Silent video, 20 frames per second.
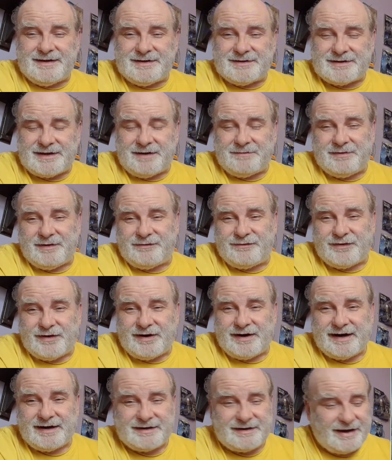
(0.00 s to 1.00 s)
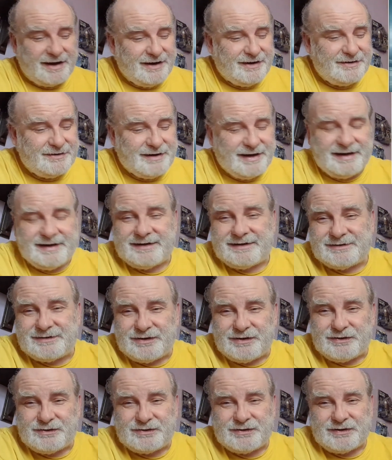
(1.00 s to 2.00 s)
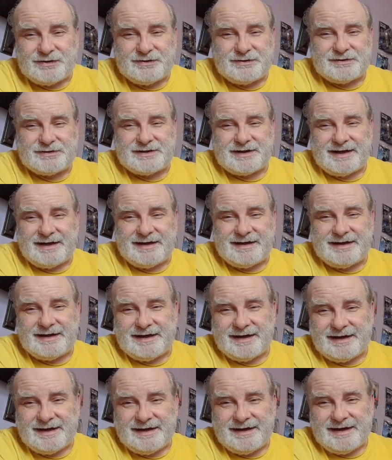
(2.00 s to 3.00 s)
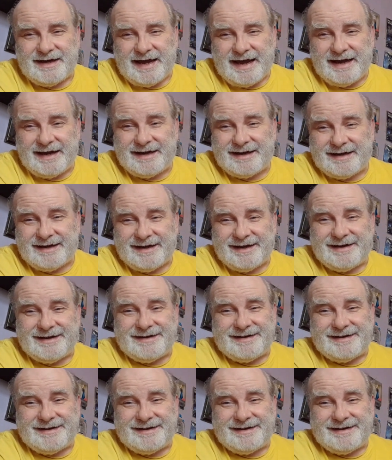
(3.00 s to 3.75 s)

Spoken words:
So before I go, I, as usual, say, hey,